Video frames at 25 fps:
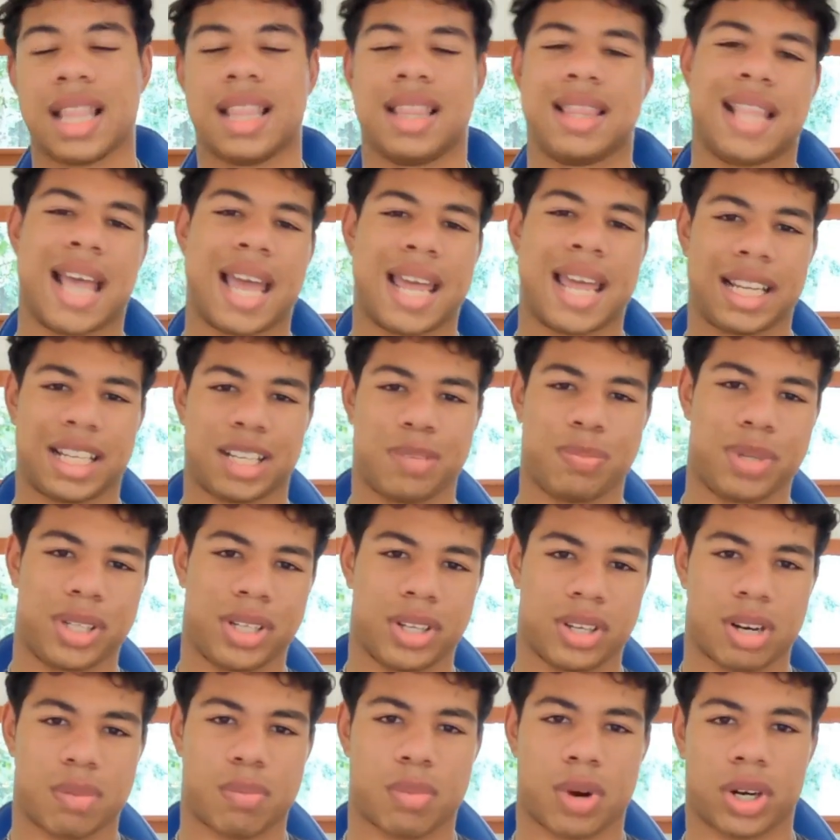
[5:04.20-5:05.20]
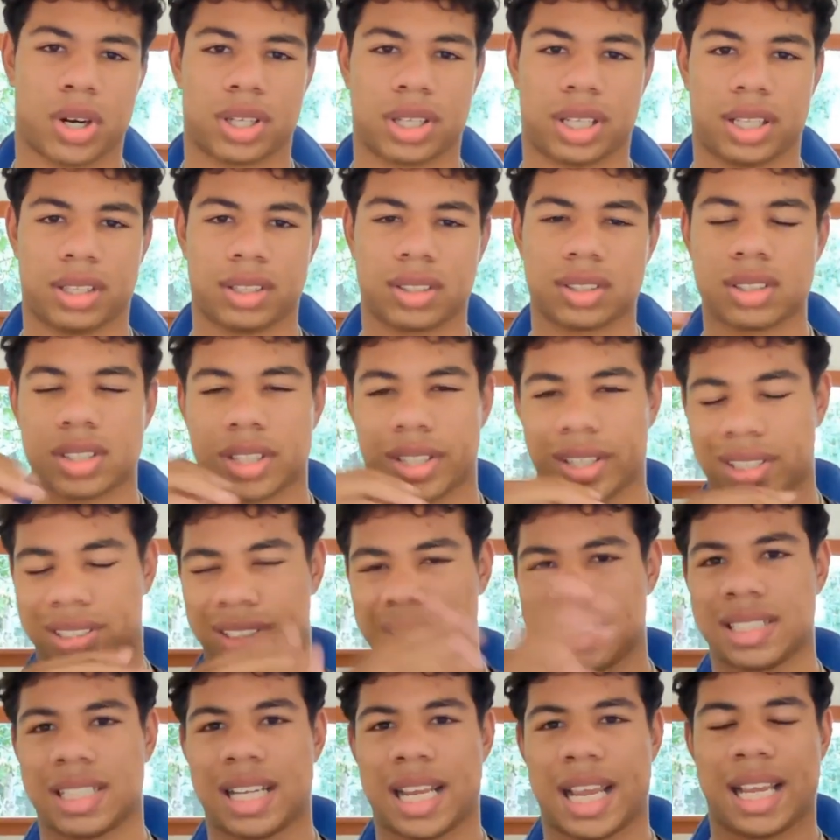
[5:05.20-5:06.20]
and then it can be good at marketing. Okay,
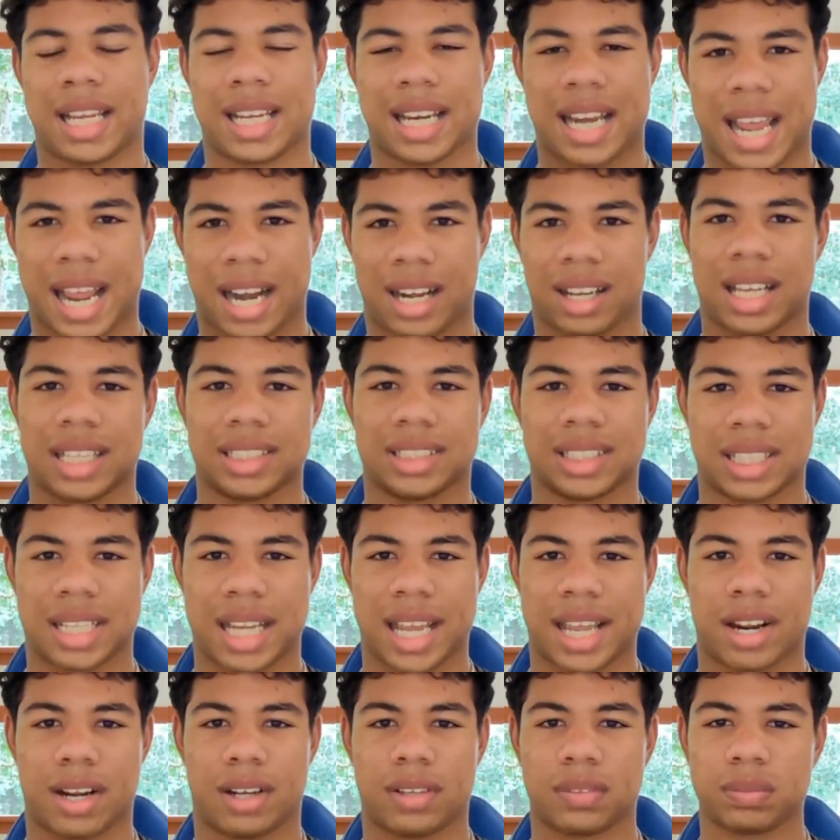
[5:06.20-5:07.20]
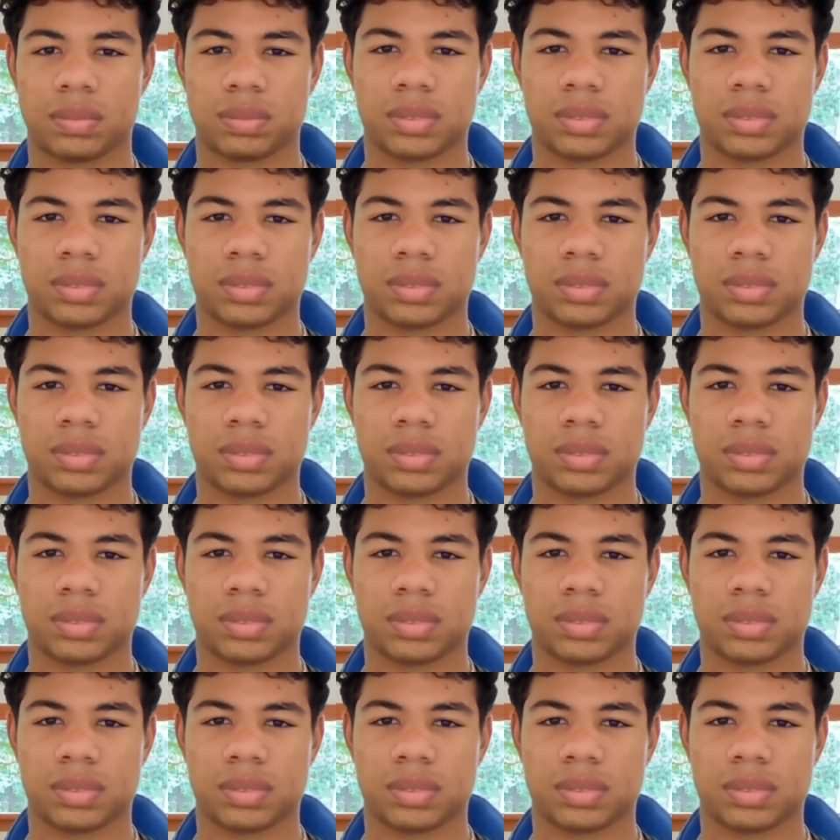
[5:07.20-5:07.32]
so it can analyze the data.